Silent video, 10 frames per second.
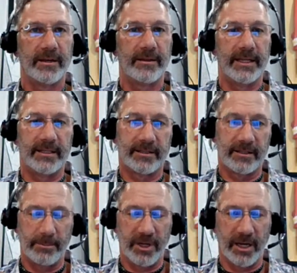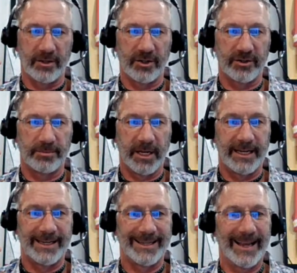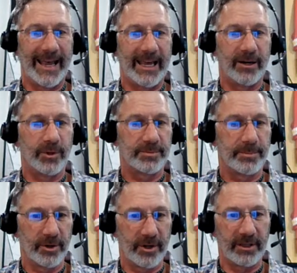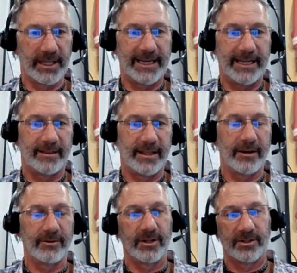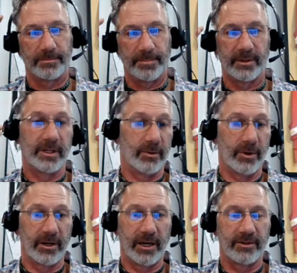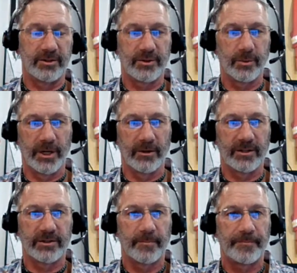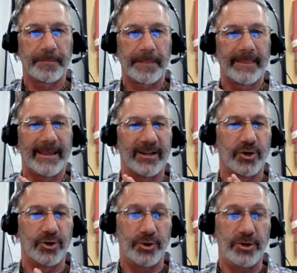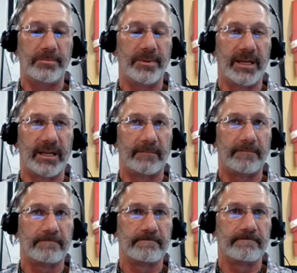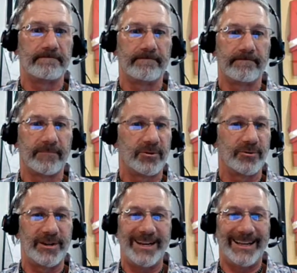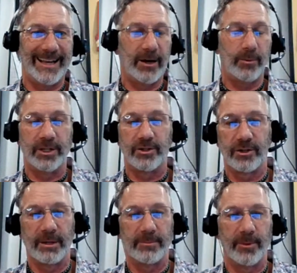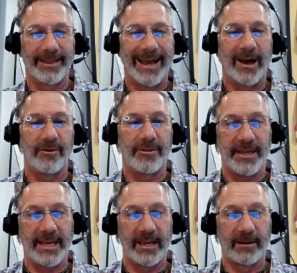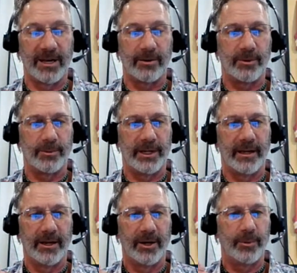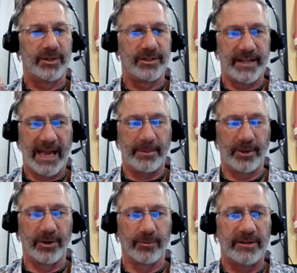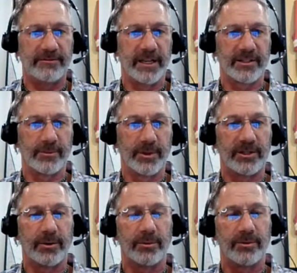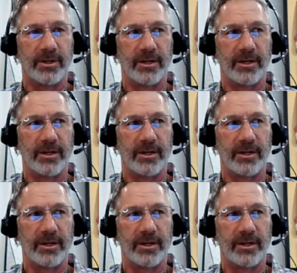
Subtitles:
the subconscious mind and what's percolating there that is below our conscious awareness that could be creating how we show up without thinking about it, when we just happen on reflex and we don't